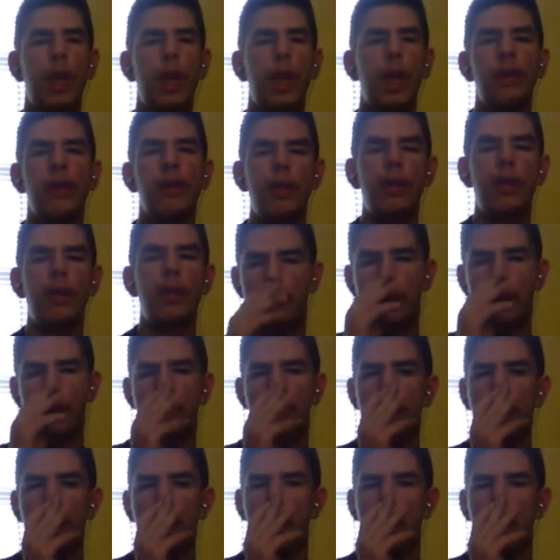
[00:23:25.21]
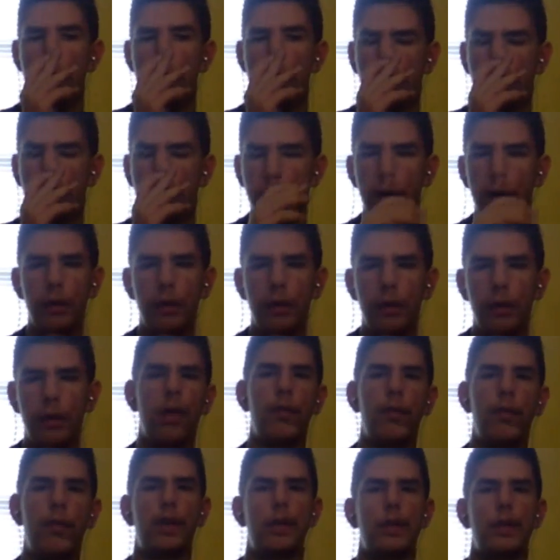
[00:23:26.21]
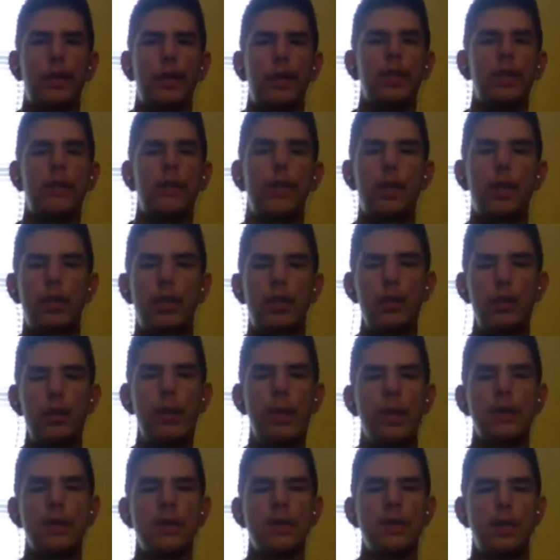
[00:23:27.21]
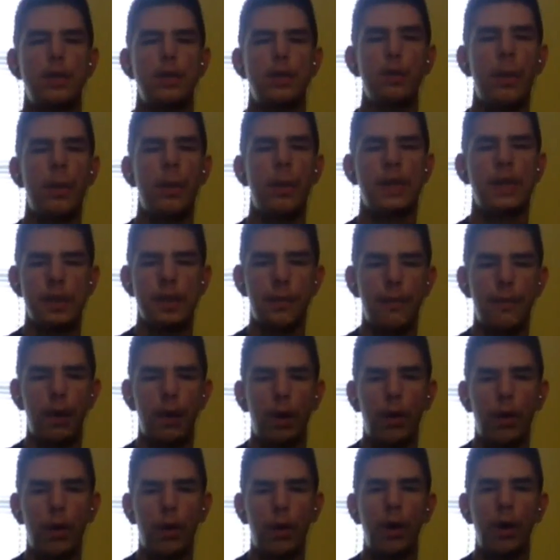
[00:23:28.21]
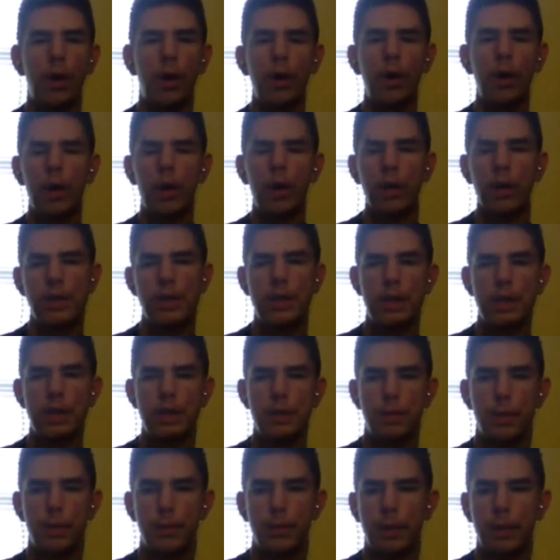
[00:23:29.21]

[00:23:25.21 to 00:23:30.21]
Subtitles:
didn't have the ratings enough to continue for a 2002 XFL season premiere.